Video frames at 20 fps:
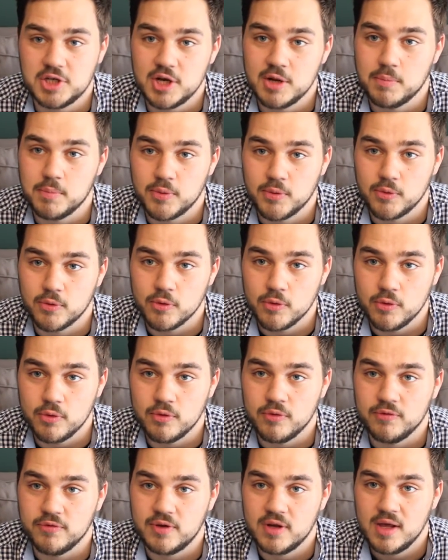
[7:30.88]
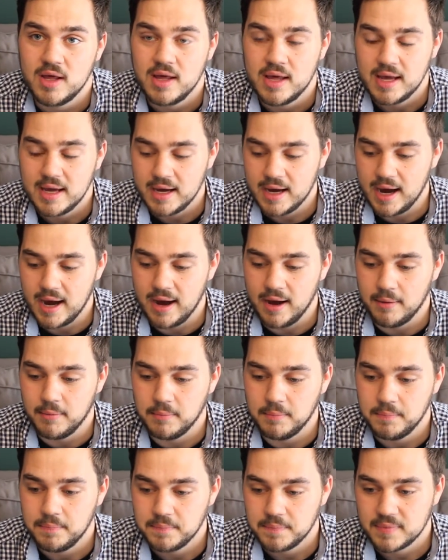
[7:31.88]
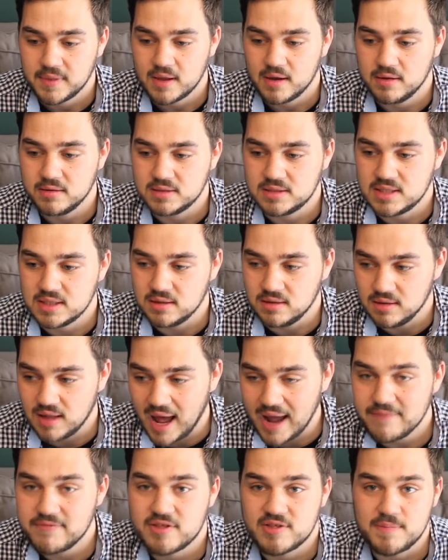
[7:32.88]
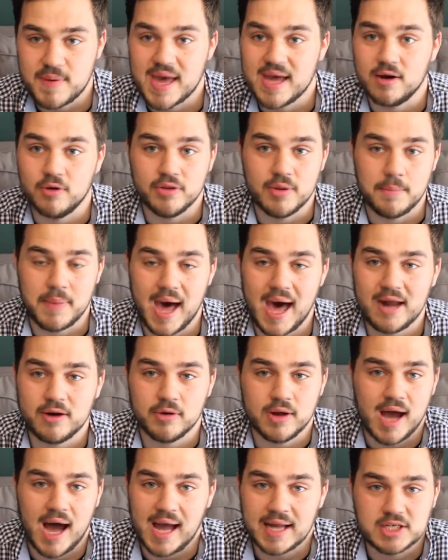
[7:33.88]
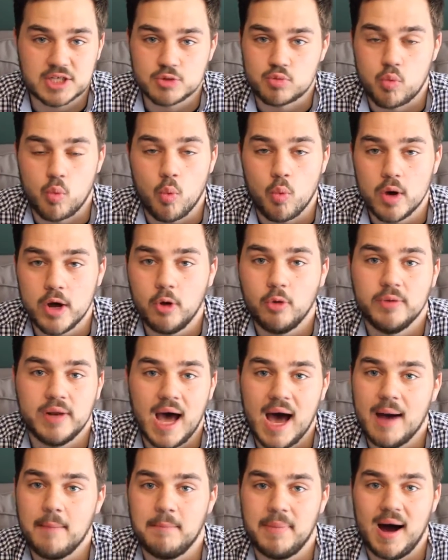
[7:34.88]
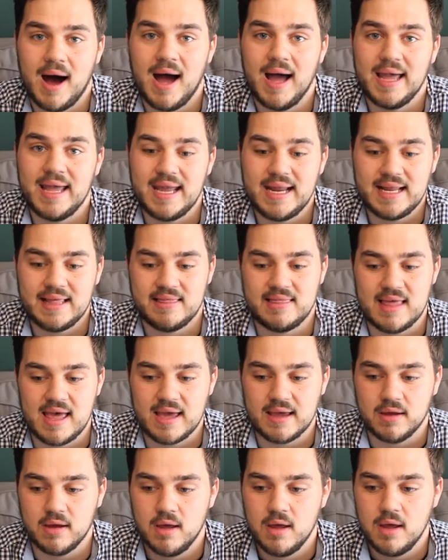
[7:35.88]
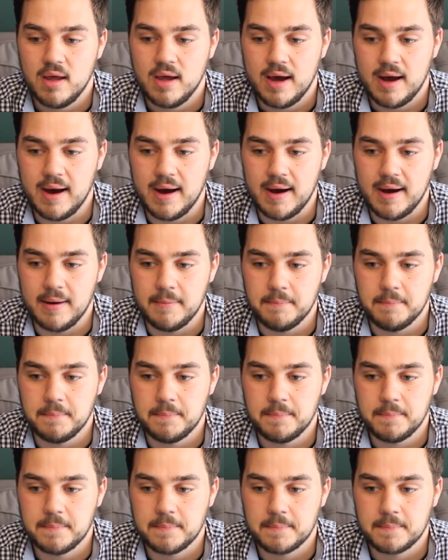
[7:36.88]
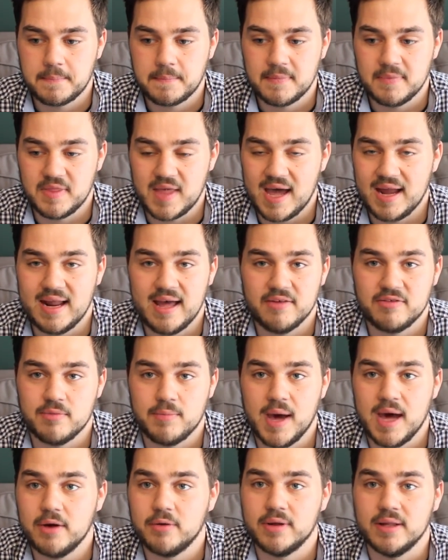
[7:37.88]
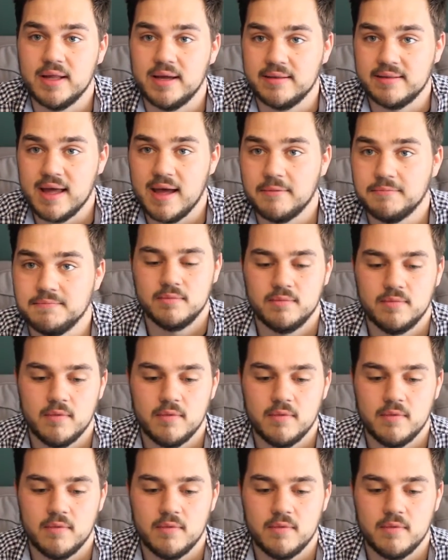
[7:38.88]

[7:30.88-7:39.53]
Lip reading: improved lifespan on the battery, I just will not buy anything that has a battery like that.